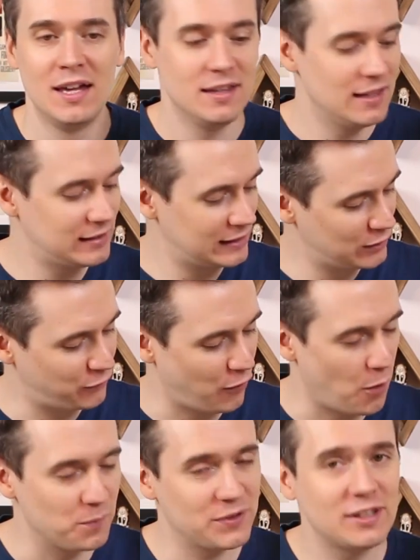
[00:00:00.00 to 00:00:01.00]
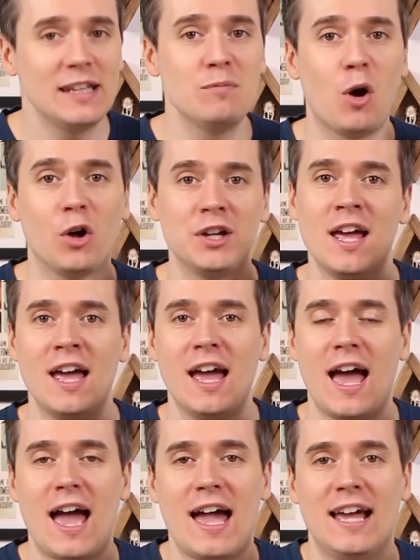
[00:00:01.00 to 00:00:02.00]
This is from Simon,
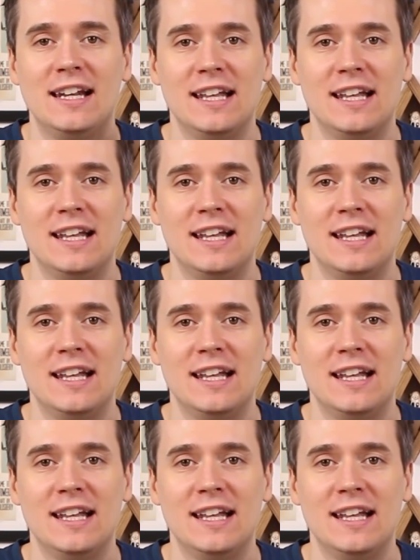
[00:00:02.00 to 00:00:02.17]
and